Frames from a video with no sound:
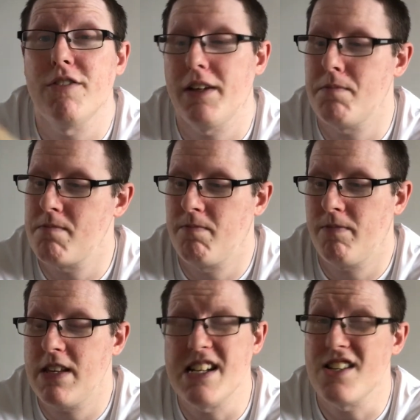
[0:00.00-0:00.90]
in
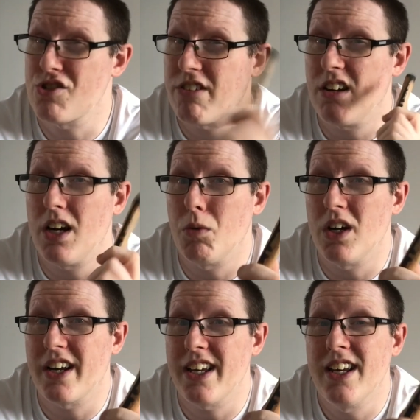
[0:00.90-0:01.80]
the industry that I
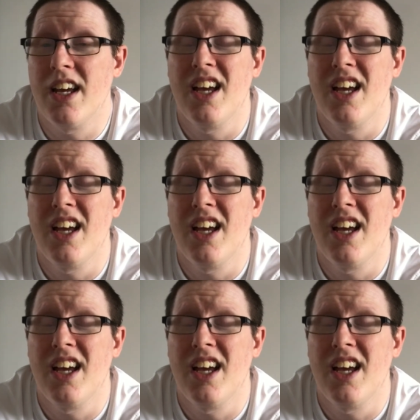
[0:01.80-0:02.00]
work in